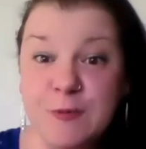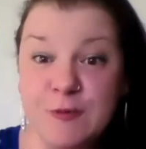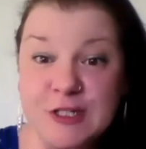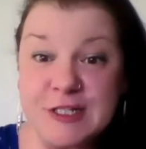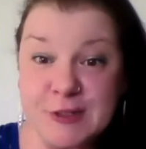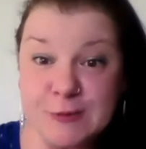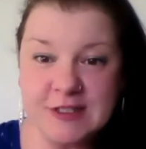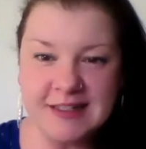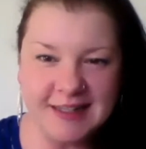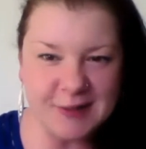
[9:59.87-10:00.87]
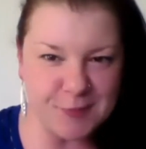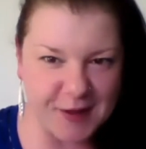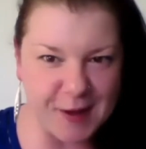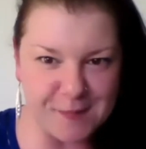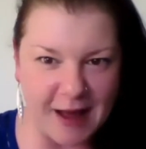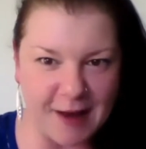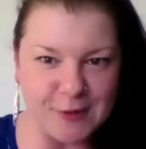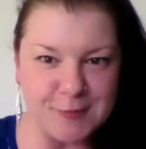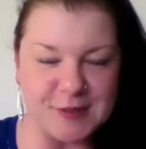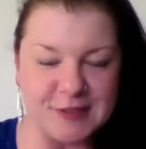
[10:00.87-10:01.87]
we've already talked a little bit about
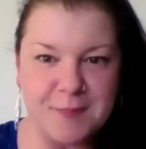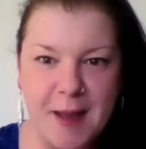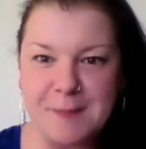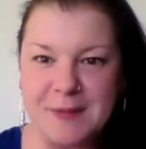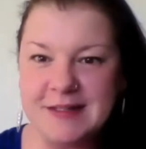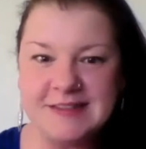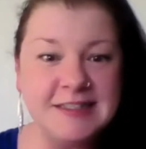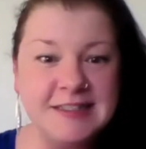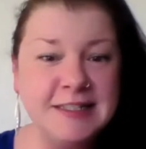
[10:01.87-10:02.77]
what the book's about, but it's